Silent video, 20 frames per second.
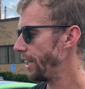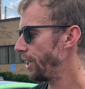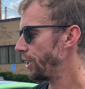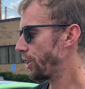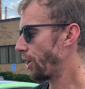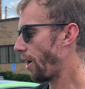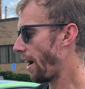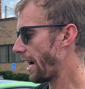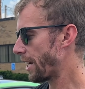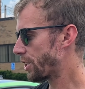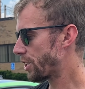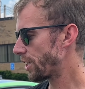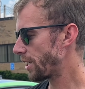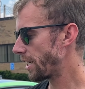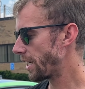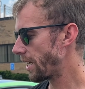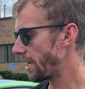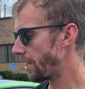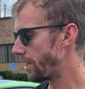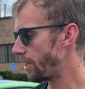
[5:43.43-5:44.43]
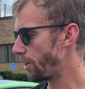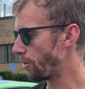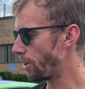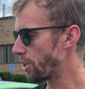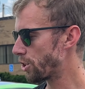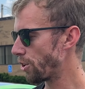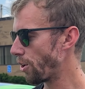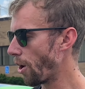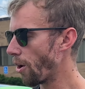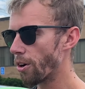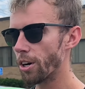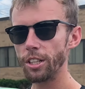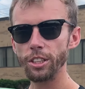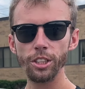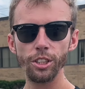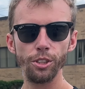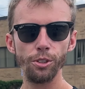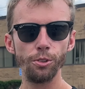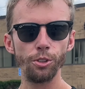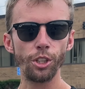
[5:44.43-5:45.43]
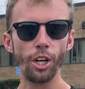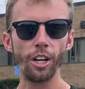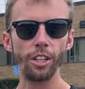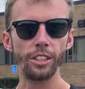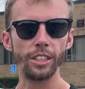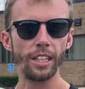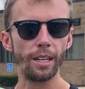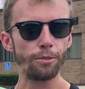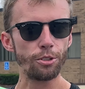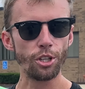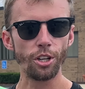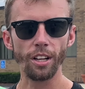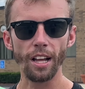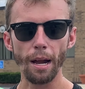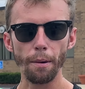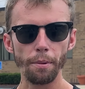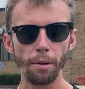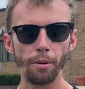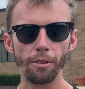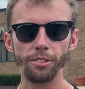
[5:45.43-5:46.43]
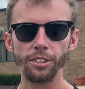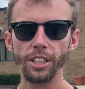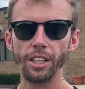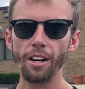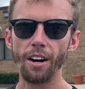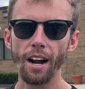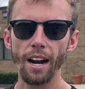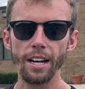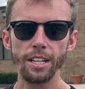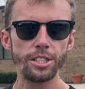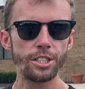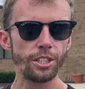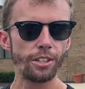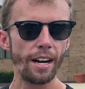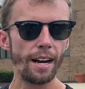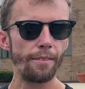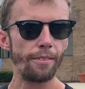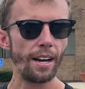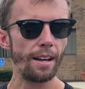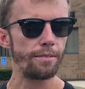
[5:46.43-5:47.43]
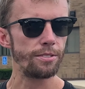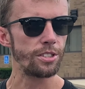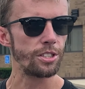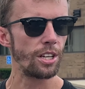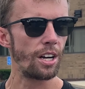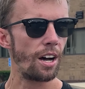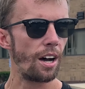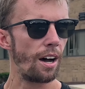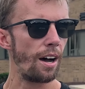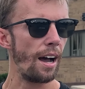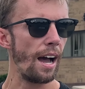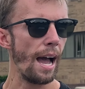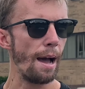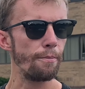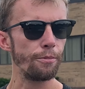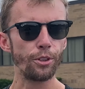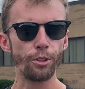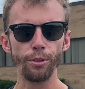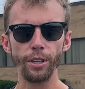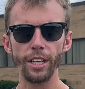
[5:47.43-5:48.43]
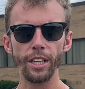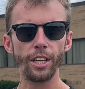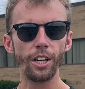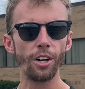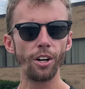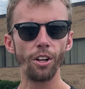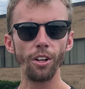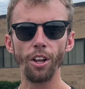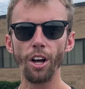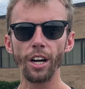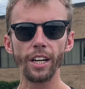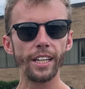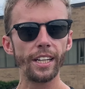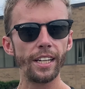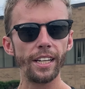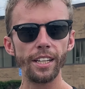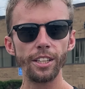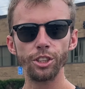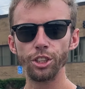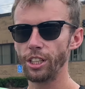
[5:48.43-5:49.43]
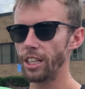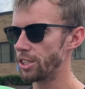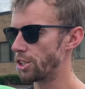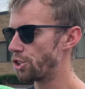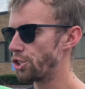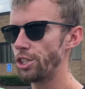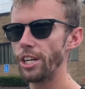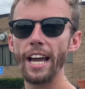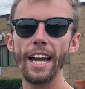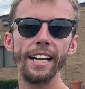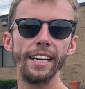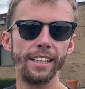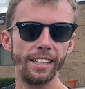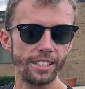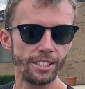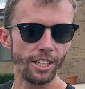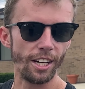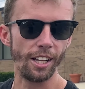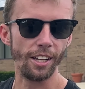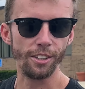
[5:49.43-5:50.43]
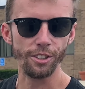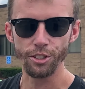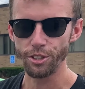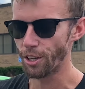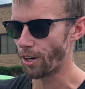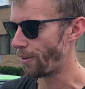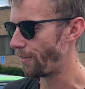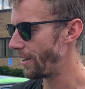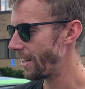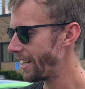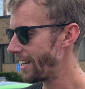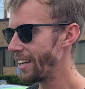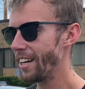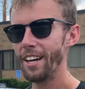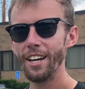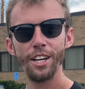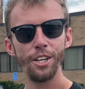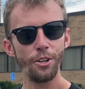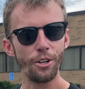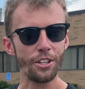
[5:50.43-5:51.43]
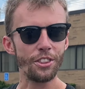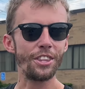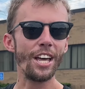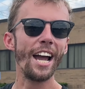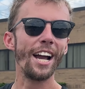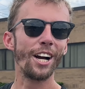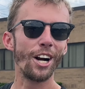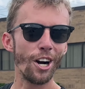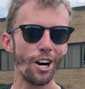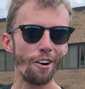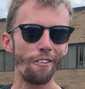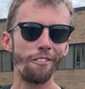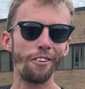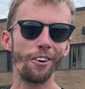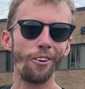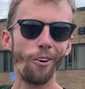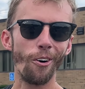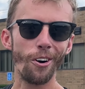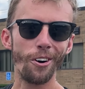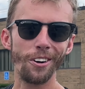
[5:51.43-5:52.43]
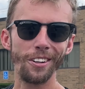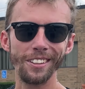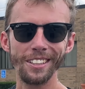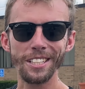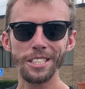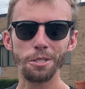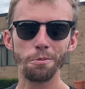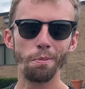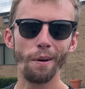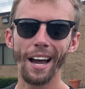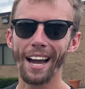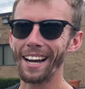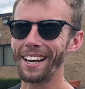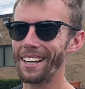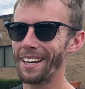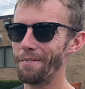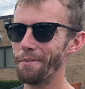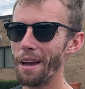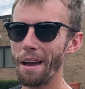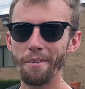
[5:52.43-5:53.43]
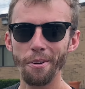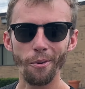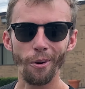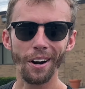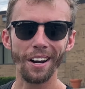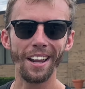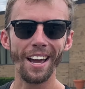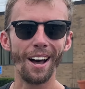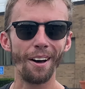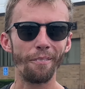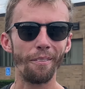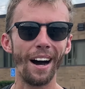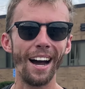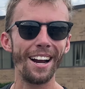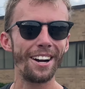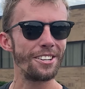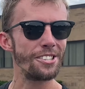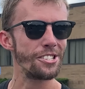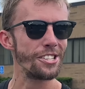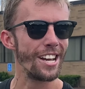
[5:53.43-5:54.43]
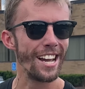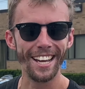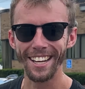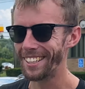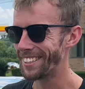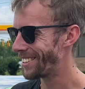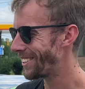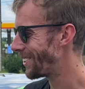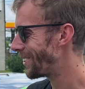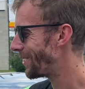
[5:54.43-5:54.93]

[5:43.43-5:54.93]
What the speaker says: So actually, the original owner is in New Jersey, and I'm sure a lot of people have seen her on Instagram. Her name is M3 Girl Lucky. She has a G80 this color, so you can thank her for ordering this spec, and maybe one day I'll buy her G80 too.